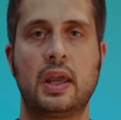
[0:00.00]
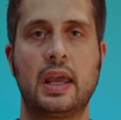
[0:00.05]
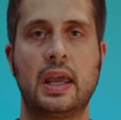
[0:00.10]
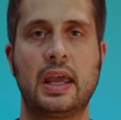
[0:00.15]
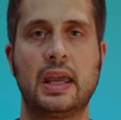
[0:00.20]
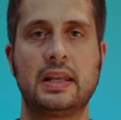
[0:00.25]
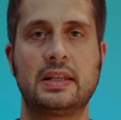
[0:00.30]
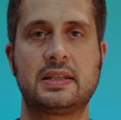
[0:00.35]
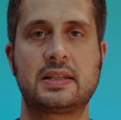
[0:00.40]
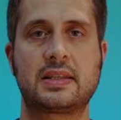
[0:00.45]

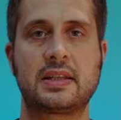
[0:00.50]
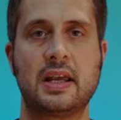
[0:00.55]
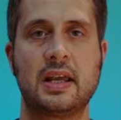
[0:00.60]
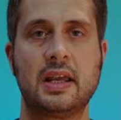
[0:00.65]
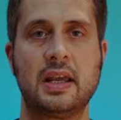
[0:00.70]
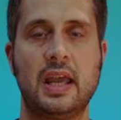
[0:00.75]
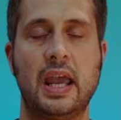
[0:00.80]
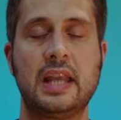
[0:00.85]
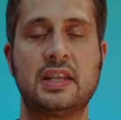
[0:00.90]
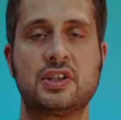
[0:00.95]
It's
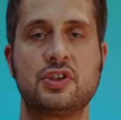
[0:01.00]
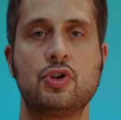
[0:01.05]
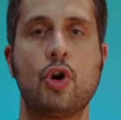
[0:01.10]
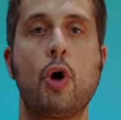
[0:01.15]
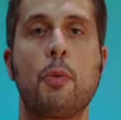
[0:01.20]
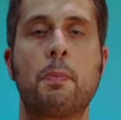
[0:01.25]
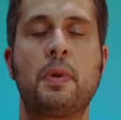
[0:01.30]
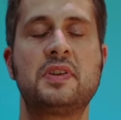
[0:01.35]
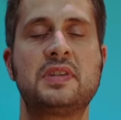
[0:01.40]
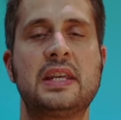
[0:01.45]

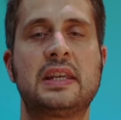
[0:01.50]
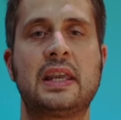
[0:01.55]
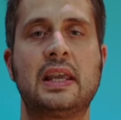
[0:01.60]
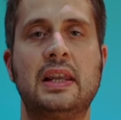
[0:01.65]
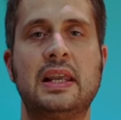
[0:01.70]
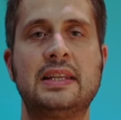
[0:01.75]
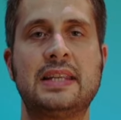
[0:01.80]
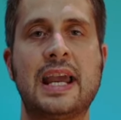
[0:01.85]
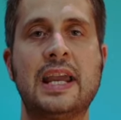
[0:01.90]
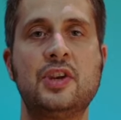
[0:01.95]
not
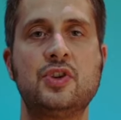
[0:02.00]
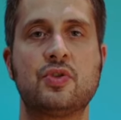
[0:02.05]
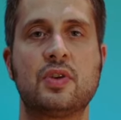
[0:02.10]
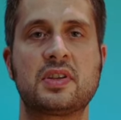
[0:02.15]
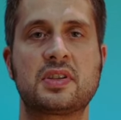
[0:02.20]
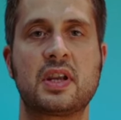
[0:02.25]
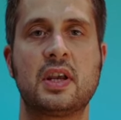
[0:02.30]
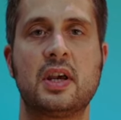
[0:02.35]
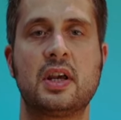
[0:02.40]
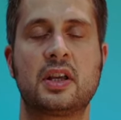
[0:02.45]
particularly
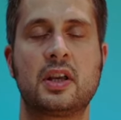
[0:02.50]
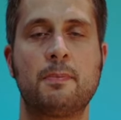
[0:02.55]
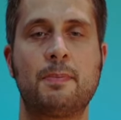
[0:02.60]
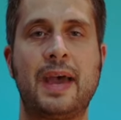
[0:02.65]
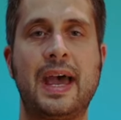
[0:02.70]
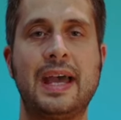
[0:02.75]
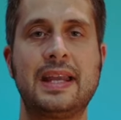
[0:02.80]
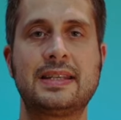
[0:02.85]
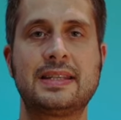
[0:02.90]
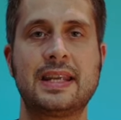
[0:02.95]
dangerous
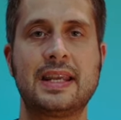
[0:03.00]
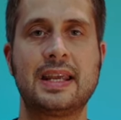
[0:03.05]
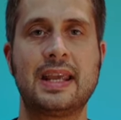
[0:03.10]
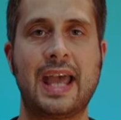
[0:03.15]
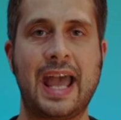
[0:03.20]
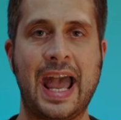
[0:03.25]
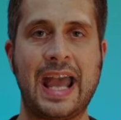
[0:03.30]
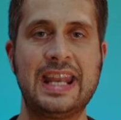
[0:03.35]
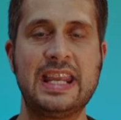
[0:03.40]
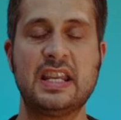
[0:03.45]
compared
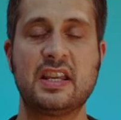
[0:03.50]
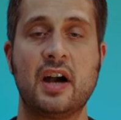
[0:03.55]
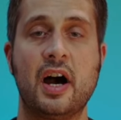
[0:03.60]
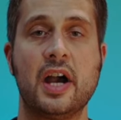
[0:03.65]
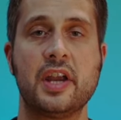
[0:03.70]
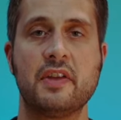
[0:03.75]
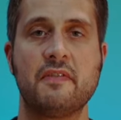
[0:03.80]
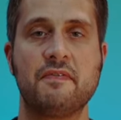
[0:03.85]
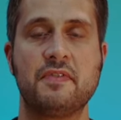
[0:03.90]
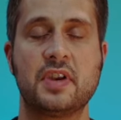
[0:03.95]
to any
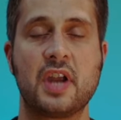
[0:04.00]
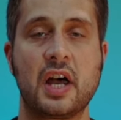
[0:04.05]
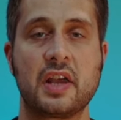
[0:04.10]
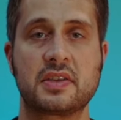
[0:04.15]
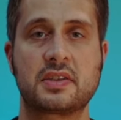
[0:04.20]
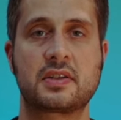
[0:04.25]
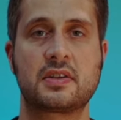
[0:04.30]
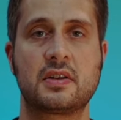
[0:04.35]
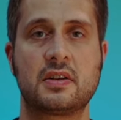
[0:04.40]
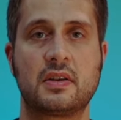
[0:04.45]
kind of
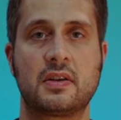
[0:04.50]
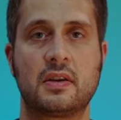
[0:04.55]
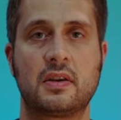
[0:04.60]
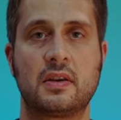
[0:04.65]
dust.